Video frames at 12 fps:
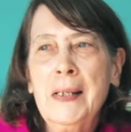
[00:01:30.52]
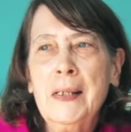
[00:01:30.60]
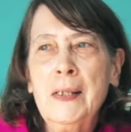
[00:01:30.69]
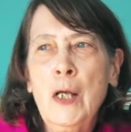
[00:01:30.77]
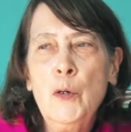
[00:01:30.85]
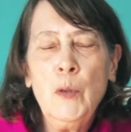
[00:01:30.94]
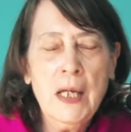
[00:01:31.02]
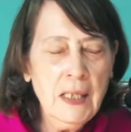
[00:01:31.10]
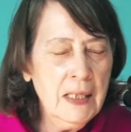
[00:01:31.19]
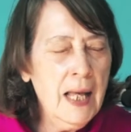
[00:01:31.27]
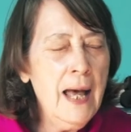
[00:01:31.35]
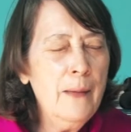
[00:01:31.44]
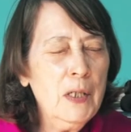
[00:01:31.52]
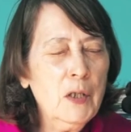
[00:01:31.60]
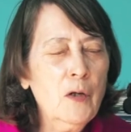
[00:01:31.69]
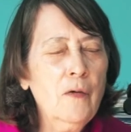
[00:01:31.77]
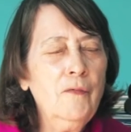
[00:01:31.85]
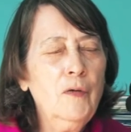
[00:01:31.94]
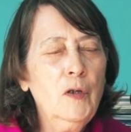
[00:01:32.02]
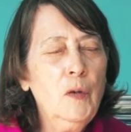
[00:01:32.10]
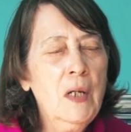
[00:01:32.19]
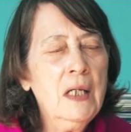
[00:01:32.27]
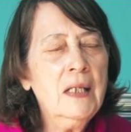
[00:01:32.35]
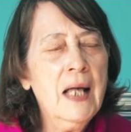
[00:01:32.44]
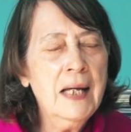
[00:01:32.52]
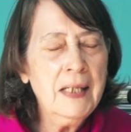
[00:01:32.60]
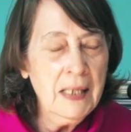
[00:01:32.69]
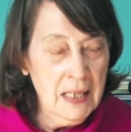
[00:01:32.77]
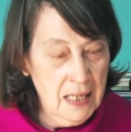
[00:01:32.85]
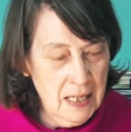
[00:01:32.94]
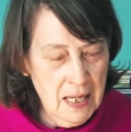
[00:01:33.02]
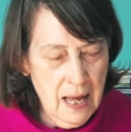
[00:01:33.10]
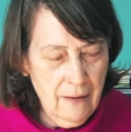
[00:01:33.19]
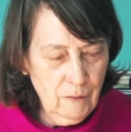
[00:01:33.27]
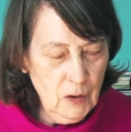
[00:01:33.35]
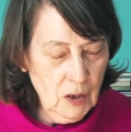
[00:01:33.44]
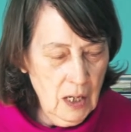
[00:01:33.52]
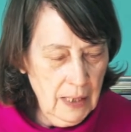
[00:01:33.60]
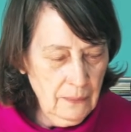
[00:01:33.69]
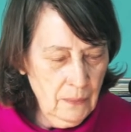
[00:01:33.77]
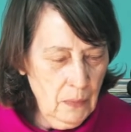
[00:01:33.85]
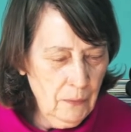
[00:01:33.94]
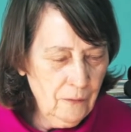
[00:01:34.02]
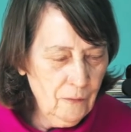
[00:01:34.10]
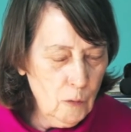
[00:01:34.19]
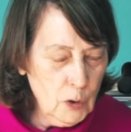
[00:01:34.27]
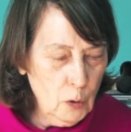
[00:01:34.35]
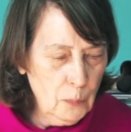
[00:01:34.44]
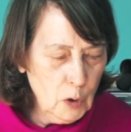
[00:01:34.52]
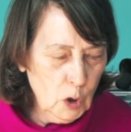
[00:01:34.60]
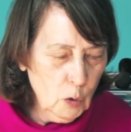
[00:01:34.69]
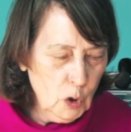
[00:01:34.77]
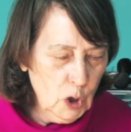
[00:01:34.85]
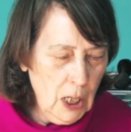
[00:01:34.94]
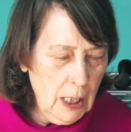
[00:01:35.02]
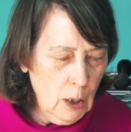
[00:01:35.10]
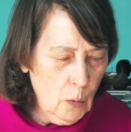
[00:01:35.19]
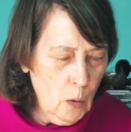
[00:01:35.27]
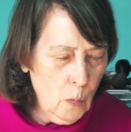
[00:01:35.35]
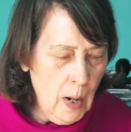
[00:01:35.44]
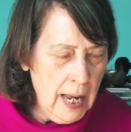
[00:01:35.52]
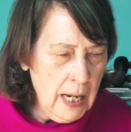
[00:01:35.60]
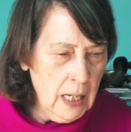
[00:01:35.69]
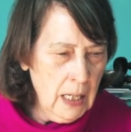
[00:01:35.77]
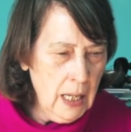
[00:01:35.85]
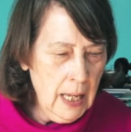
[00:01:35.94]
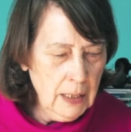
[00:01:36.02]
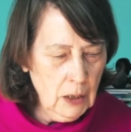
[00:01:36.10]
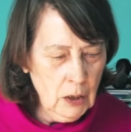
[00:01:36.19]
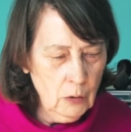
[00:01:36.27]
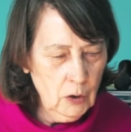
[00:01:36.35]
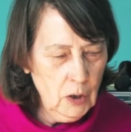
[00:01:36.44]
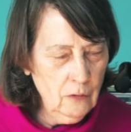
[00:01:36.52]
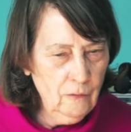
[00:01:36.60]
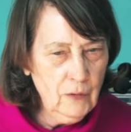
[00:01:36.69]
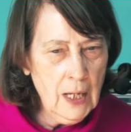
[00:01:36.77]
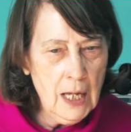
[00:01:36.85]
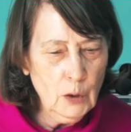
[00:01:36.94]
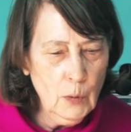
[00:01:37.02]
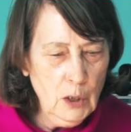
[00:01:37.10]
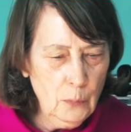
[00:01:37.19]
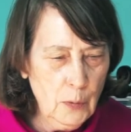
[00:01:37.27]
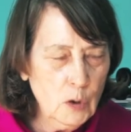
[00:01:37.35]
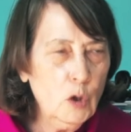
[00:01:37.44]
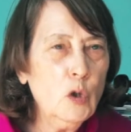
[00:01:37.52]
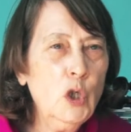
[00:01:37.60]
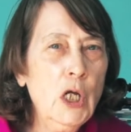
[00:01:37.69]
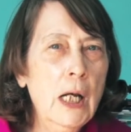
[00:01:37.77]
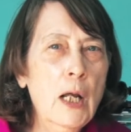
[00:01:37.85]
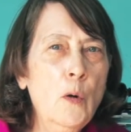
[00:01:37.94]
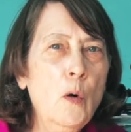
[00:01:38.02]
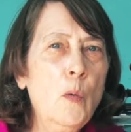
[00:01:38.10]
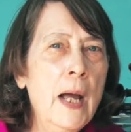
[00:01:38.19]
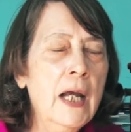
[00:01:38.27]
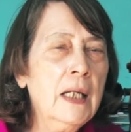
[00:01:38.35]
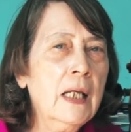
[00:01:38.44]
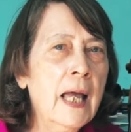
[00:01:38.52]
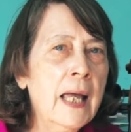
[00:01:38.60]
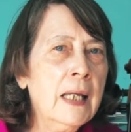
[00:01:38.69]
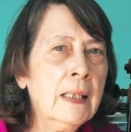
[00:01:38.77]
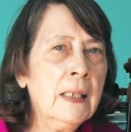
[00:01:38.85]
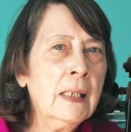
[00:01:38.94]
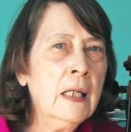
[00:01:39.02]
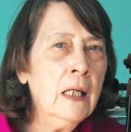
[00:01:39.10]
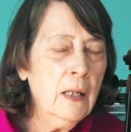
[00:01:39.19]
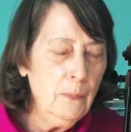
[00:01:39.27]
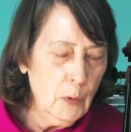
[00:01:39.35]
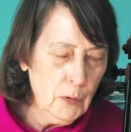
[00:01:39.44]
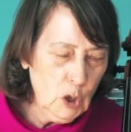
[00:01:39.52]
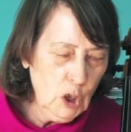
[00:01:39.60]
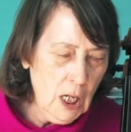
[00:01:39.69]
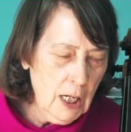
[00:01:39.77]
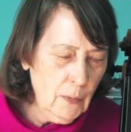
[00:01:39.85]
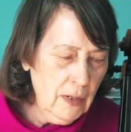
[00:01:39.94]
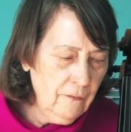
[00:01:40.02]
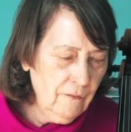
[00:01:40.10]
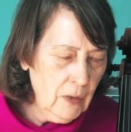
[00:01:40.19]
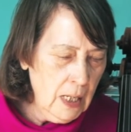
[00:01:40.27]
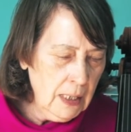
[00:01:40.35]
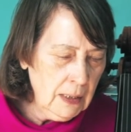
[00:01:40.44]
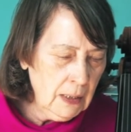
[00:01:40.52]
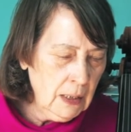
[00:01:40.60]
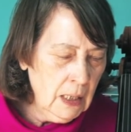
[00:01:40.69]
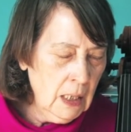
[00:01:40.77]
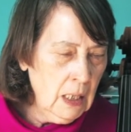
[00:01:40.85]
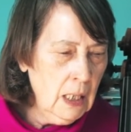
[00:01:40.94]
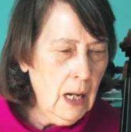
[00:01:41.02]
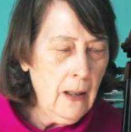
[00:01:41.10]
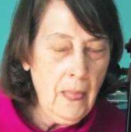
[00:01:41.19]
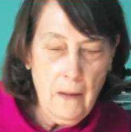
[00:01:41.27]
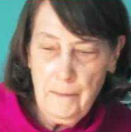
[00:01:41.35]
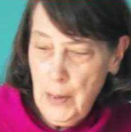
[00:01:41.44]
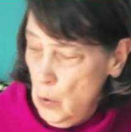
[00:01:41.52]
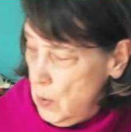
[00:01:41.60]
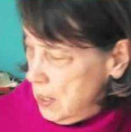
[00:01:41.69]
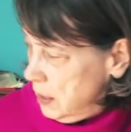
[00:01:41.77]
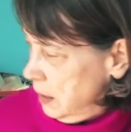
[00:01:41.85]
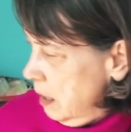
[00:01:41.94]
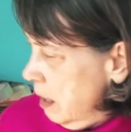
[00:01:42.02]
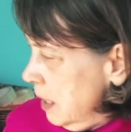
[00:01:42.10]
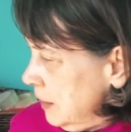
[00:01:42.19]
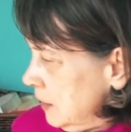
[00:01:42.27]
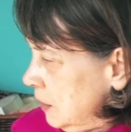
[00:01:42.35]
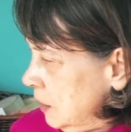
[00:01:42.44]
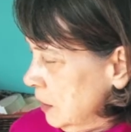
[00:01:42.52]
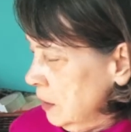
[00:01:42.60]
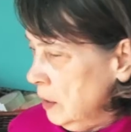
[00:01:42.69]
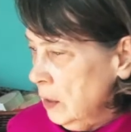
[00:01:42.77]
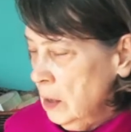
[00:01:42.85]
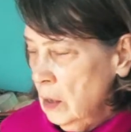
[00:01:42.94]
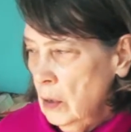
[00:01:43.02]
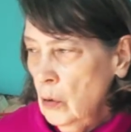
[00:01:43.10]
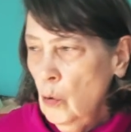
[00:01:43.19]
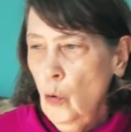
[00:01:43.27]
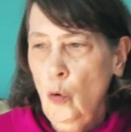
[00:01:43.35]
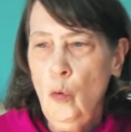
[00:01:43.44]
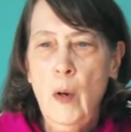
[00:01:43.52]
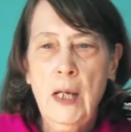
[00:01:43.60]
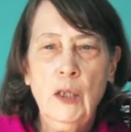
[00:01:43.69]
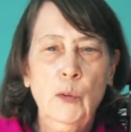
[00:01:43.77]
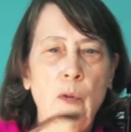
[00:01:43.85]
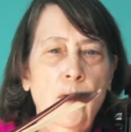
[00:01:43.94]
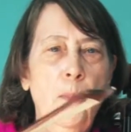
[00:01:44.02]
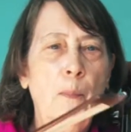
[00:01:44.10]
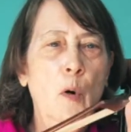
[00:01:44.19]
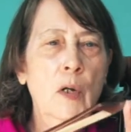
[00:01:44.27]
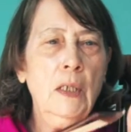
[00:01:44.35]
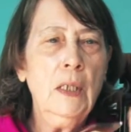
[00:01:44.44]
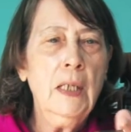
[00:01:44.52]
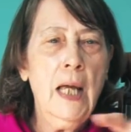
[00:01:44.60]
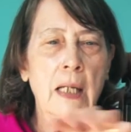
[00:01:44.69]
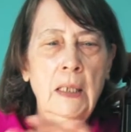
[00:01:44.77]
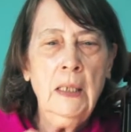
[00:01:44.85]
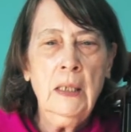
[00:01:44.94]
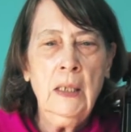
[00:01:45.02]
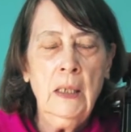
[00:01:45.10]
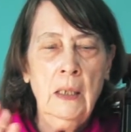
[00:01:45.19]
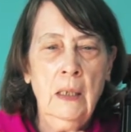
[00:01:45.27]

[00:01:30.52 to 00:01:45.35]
So get in the habit of doing that every time before you put your cello away. And don't forget, when you put your cello away in the case, put the cello in first and the bow in last, always with a pointed end